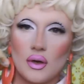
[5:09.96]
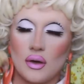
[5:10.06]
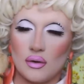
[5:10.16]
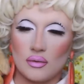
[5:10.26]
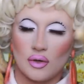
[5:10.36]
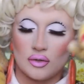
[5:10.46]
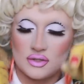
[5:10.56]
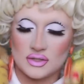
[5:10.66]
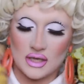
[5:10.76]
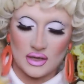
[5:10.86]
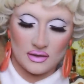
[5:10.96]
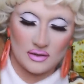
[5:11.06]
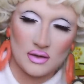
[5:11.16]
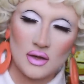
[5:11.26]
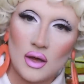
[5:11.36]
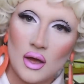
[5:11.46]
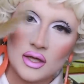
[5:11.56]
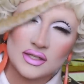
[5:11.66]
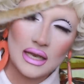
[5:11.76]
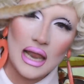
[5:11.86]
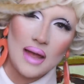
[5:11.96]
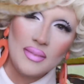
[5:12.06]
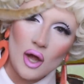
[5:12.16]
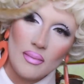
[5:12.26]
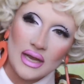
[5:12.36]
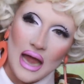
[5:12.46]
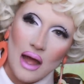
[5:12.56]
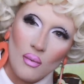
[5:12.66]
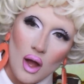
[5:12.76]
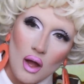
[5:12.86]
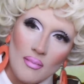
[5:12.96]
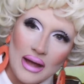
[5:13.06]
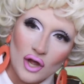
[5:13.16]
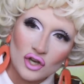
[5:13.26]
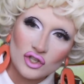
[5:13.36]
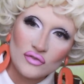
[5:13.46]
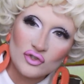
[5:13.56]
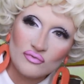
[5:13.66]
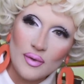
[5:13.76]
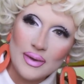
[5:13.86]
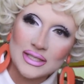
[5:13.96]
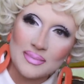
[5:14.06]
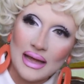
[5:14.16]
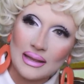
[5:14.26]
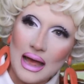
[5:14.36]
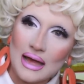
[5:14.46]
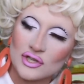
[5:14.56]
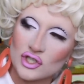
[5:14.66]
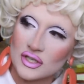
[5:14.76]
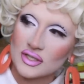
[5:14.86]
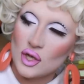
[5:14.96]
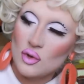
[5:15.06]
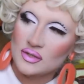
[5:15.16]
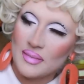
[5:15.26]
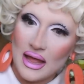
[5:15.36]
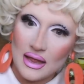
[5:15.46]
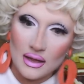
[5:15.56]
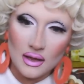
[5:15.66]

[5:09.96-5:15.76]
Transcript: Oh, God's sake. It's climbing on me now. Oh my God, you just ruined my lash. Excuse me.